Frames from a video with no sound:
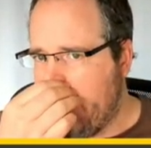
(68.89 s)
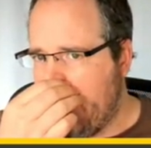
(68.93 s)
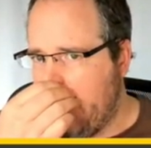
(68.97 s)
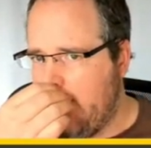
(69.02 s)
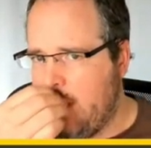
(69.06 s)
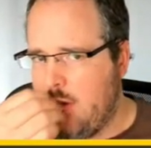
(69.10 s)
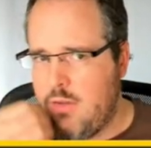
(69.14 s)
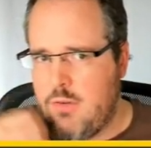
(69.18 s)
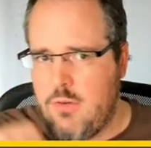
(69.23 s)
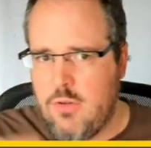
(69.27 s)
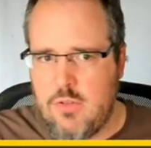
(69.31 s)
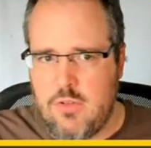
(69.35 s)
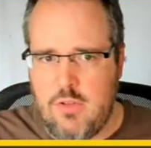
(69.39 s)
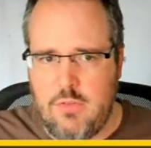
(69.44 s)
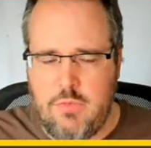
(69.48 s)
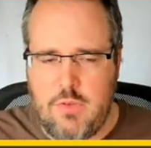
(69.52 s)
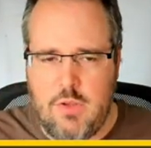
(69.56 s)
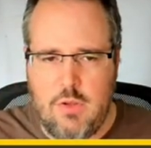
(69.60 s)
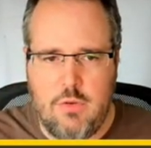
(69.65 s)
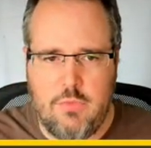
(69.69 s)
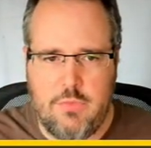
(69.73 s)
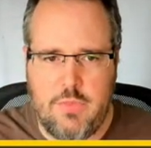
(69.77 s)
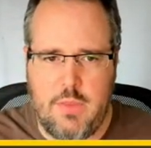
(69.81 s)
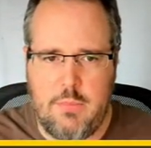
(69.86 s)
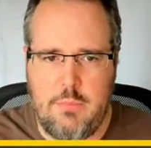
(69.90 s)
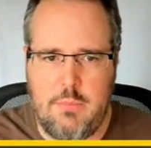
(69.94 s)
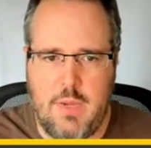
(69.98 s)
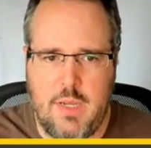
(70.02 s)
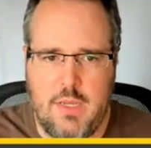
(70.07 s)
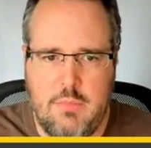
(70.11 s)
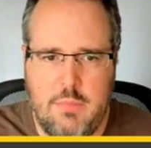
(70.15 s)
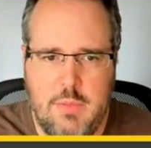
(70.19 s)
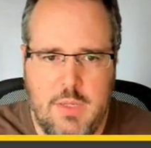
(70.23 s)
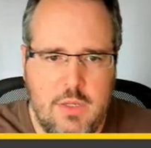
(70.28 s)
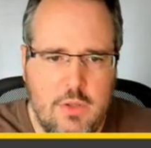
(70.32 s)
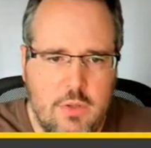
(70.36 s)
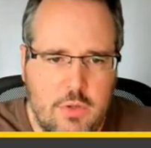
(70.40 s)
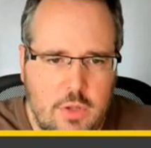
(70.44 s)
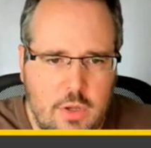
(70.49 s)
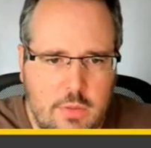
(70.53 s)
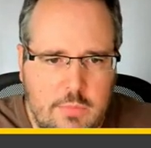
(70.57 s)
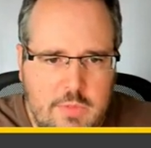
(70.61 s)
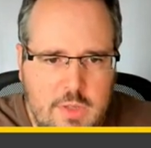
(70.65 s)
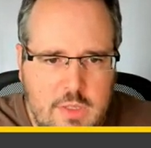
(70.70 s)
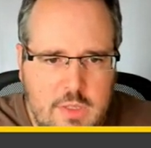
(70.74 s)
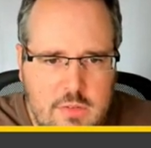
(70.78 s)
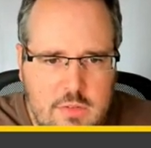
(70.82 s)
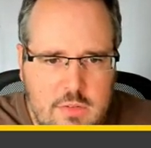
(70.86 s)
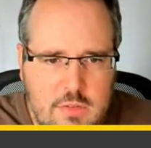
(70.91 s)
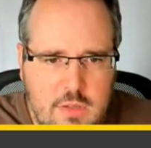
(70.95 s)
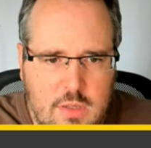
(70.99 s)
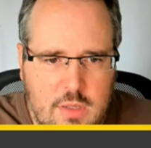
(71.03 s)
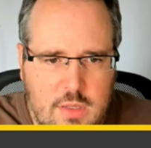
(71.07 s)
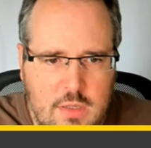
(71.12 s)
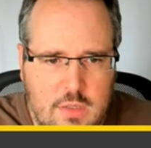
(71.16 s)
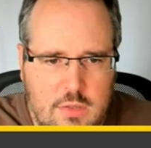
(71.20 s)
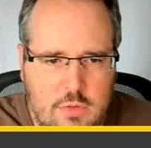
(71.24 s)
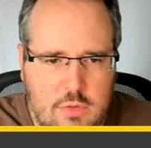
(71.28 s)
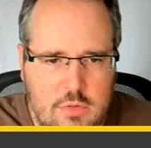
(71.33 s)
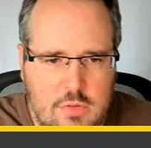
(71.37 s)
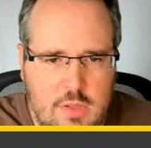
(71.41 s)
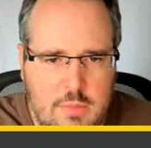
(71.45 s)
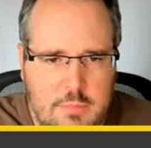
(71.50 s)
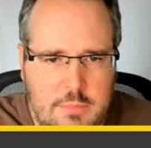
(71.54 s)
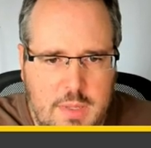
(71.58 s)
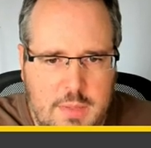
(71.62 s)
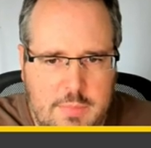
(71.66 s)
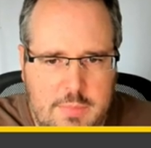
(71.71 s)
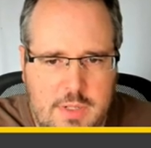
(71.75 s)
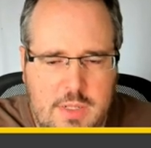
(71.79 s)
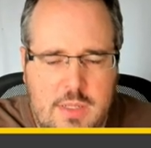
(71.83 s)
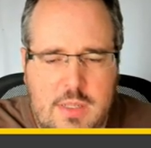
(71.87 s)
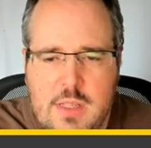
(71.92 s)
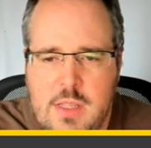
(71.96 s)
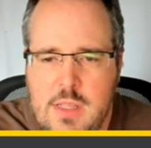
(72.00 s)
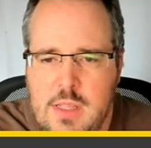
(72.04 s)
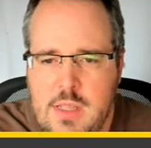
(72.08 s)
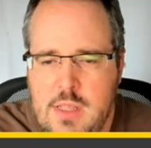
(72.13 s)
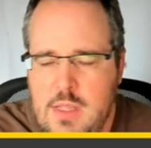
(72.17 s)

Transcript: Uh, of course, a few of them might be non-obvious uh, to some people.